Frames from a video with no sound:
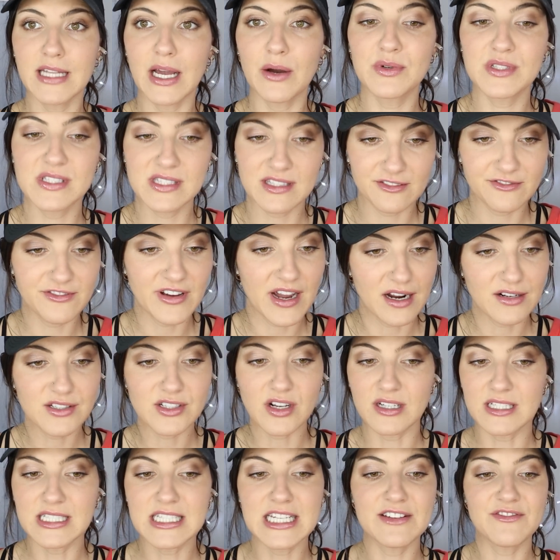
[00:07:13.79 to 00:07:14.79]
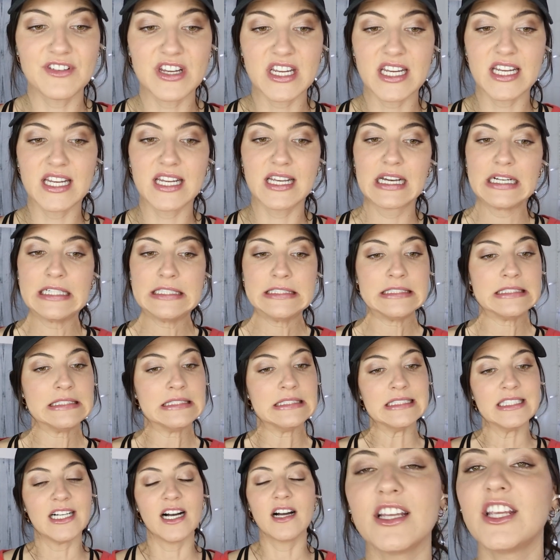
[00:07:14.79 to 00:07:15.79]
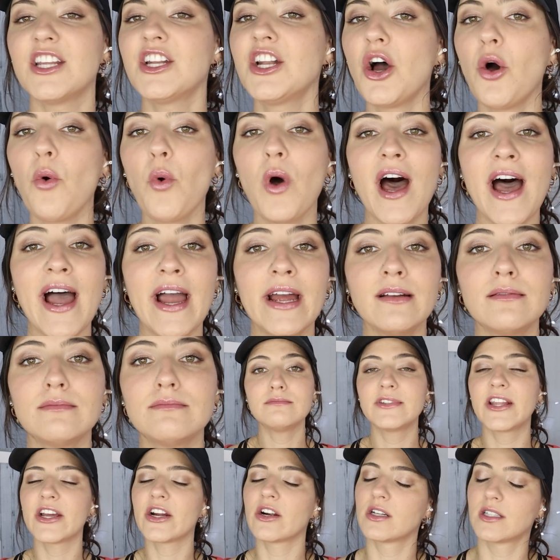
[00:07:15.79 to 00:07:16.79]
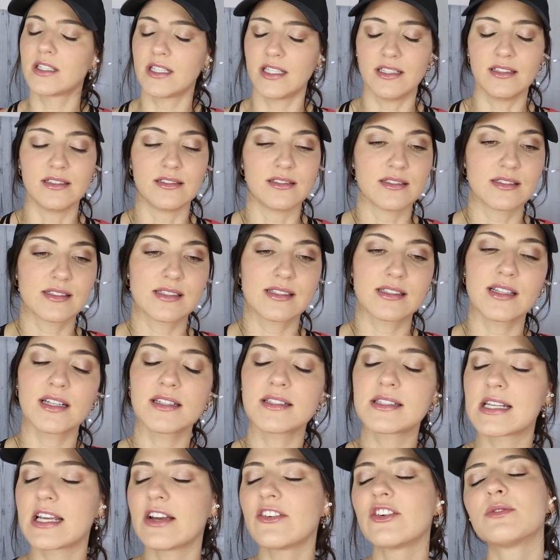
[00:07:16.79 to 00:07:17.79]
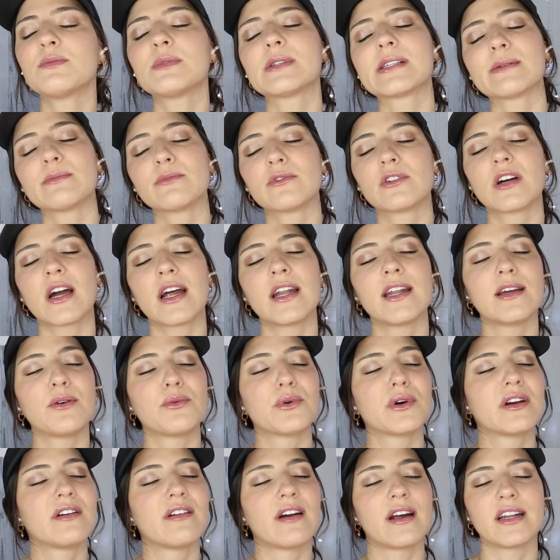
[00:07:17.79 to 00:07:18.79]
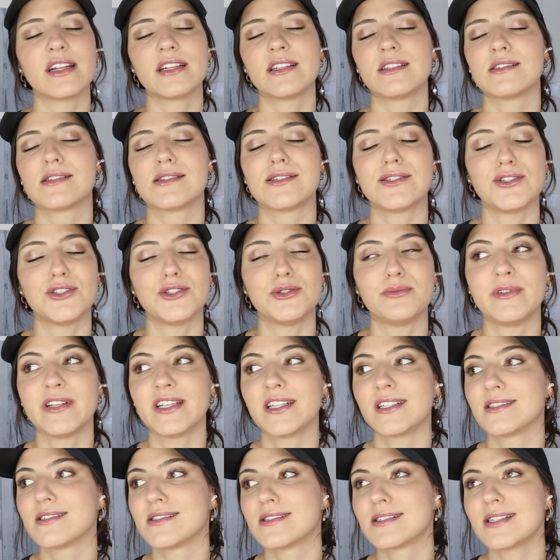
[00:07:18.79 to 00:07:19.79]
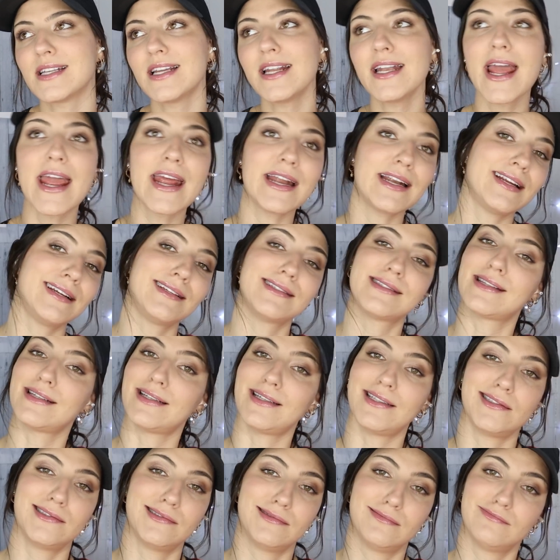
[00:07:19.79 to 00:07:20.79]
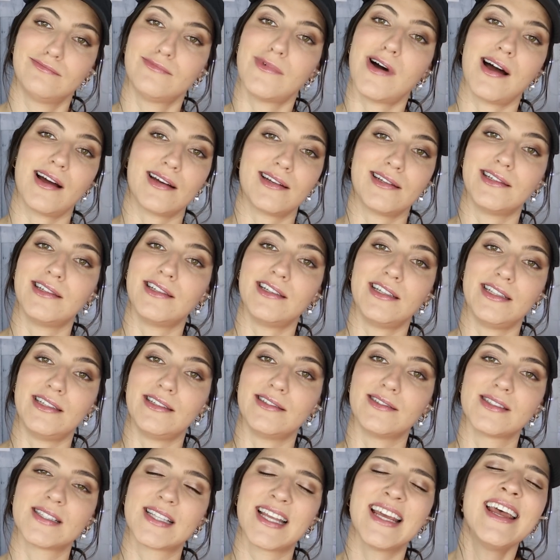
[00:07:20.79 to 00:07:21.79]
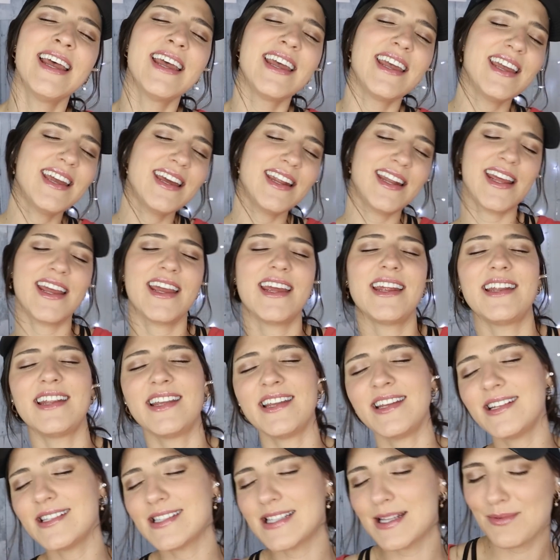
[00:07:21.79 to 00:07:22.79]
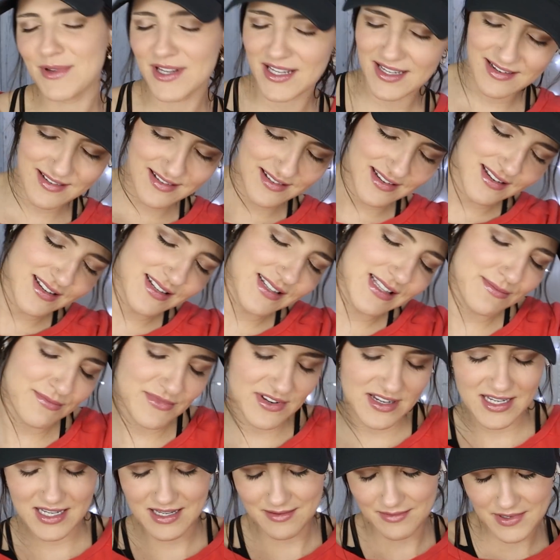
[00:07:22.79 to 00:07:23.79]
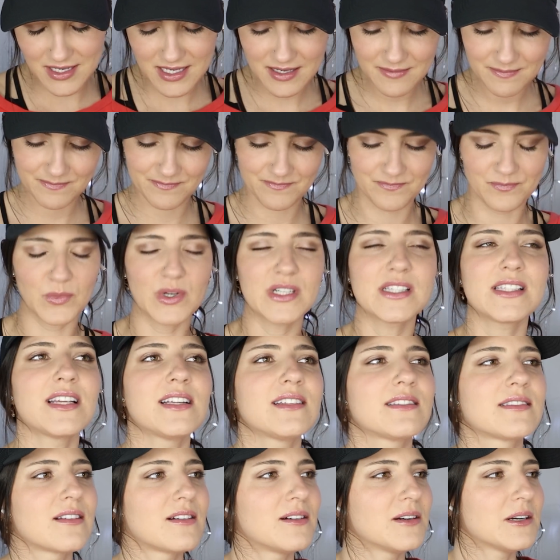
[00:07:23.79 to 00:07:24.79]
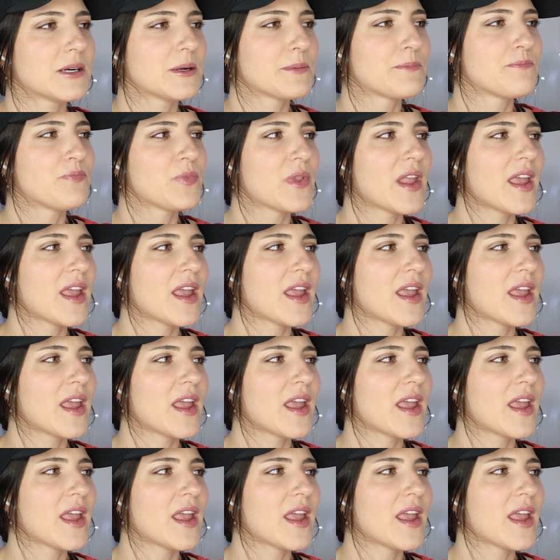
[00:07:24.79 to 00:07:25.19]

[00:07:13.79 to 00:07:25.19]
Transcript: That was in fact on TV. You know what? They're in heels. Let's give them some credit where credit is due because it ain't easy walking in heels. It ain't easy being easy, baby. What's that song?